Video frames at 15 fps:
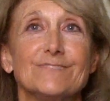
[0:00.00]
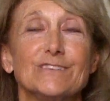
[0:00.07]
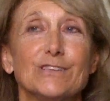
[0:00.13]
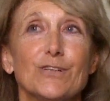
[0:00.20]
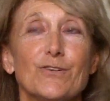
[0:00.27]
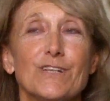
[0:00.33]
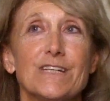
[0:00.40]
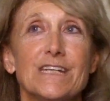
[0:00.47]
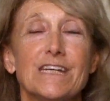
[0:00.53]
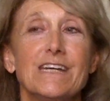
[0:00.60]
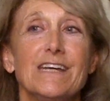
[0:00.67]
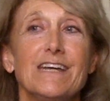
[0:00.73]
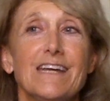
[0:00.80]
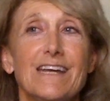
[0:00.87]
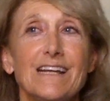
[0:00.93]
So the
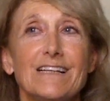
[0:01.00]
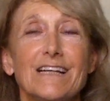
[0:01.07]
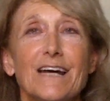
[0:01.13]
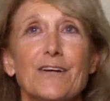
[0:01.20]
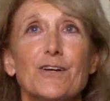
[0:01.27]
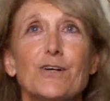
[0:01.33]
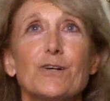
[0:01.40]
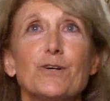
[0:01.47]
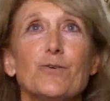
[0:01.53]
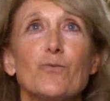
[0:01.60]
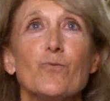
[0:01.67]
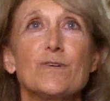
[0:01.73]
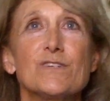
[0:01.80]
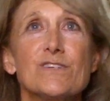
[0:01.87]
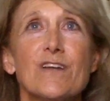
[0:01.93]
letter
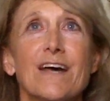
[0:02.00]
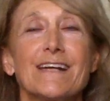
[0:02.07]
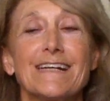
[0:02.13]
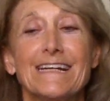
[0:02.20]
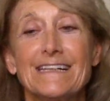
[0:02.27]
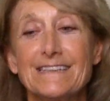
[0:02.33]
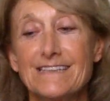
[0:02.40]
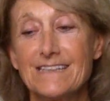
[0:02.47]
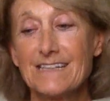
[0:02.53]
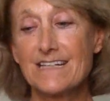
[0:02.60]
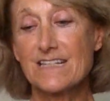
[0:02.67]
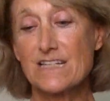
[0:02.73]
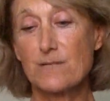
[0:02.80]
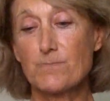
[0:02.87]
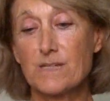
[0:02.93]
was not an ending,
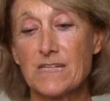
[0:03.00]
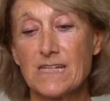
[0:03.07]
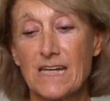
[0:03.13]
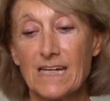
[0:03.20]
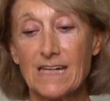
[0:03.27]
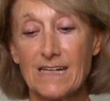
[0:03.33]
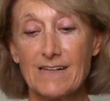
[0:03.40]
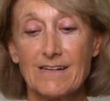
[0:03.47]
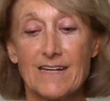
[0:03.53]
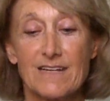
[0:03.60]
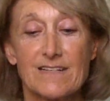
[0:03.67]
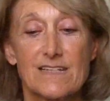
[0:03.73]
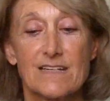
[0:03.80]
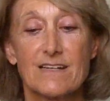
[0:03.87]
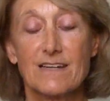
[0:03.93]
it's a
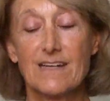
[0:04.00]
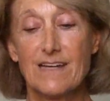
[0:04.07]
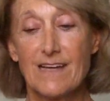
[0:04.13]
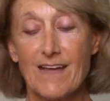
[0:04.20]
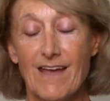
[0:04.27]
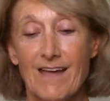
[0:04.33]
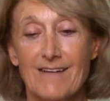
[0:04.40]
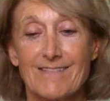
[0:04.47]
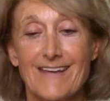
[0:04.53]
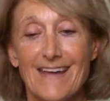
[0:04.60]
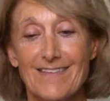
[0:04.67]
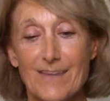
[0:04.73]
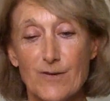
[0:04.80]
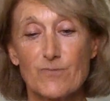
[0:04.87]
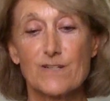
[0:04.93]
beginning, and
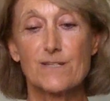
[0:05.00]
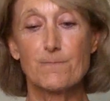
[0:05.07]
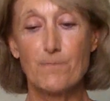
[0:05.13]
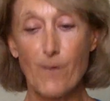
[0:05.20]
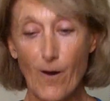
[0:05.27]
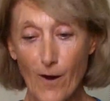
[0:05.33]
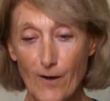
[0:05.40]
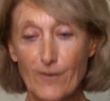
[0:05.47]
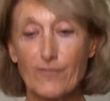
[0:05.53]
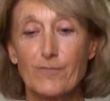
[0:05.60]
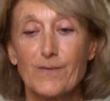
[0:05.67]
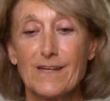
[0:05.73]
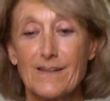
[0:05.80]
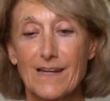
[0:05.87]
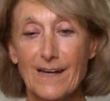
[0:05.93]
yet there was a part of
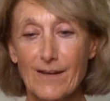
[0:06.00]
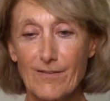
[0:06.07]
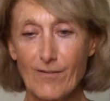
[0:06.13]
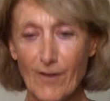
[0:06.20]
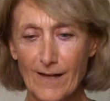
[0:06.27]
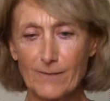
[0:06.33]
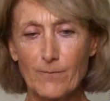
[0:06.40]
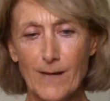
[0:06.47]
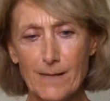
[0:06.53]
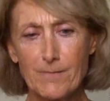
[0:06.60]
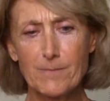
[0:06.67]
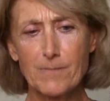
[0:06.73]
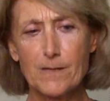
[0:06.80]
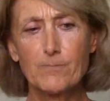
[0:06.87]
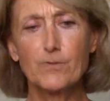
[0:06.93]
me that thought,
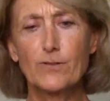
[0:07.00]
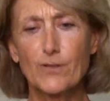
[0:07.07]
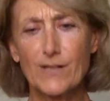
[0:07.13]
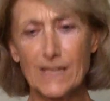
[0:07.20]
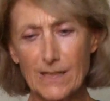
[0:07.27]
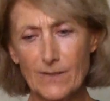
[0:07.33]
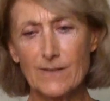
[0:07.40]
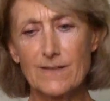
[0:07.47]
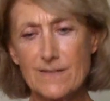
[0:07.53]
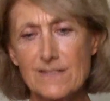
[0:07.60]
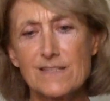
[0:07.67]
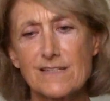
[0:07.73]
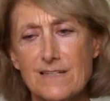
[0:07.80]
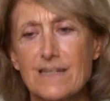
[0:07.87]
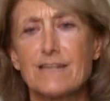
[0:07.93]
maybe people are hearing
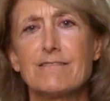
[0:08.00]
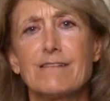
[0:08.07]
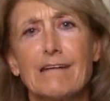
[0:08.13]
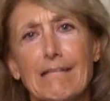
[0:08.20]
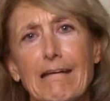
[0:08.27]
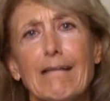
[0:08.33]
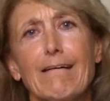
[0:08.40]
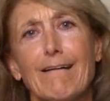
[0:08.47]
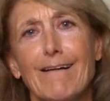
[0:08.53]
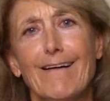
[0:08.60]
this as an ending.